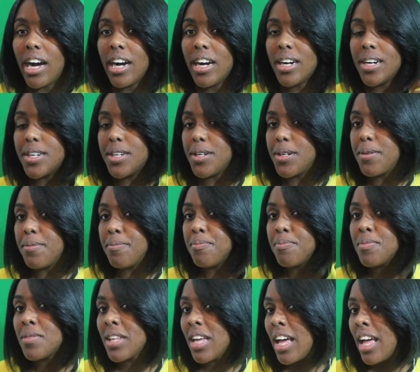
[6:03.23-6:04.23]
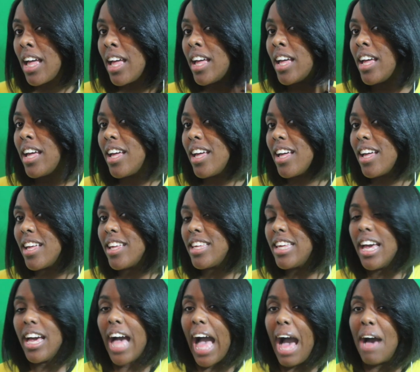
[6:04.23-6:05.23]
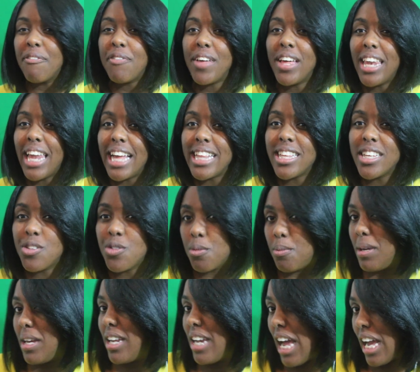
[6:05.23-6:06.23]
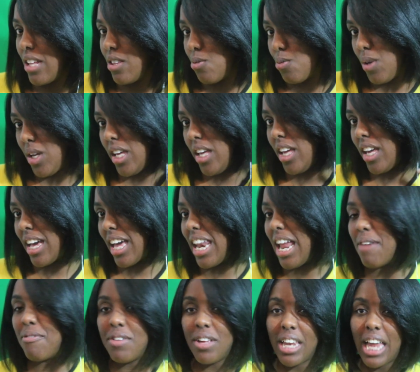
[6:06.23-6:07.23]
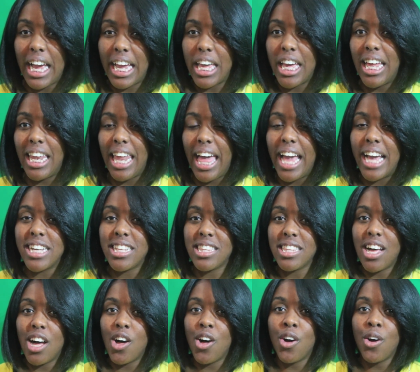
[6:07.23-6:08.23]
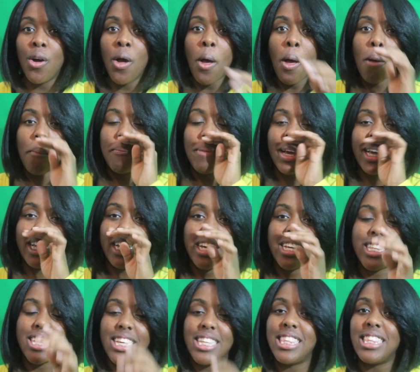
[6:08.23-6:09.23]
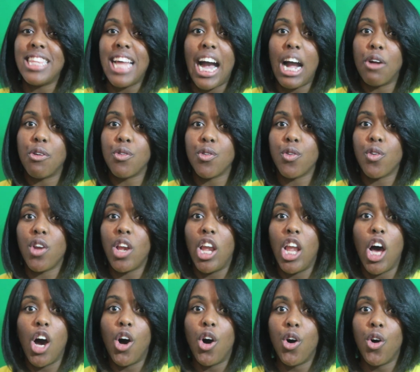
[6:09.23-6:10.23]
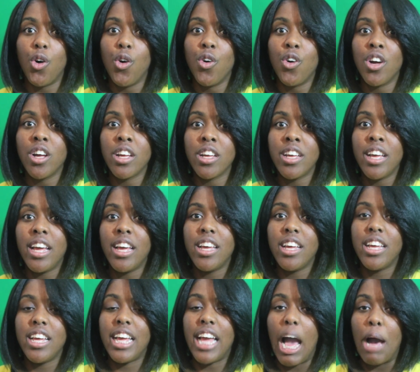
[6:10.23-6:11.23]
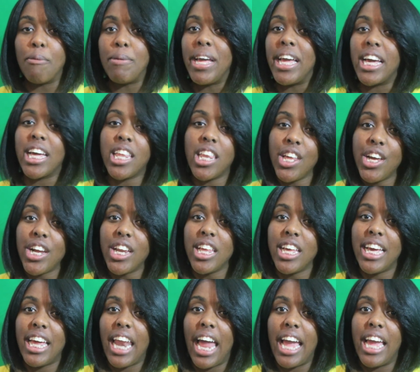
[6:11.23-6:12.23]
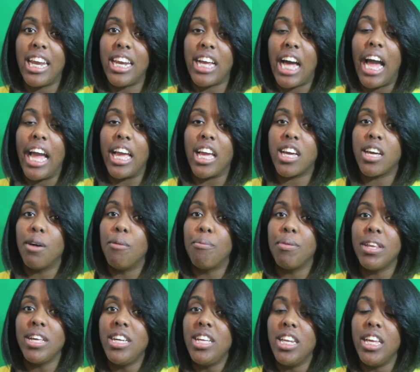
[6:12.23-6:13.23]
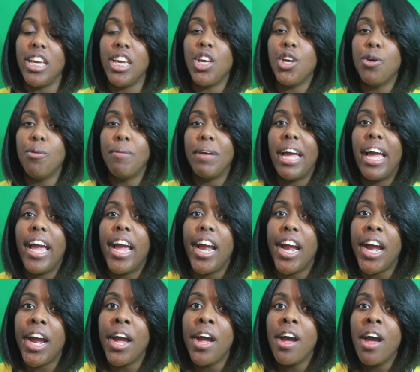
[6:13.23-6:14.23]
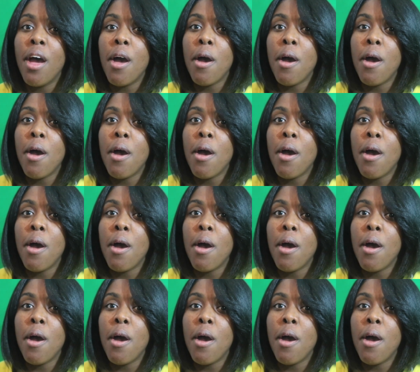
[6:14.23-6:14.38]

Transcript: um, yeah, I feel like this will be a nice wig. And I feel like it'll last long because it's not long. I mean, clearly it ain't like completely human hair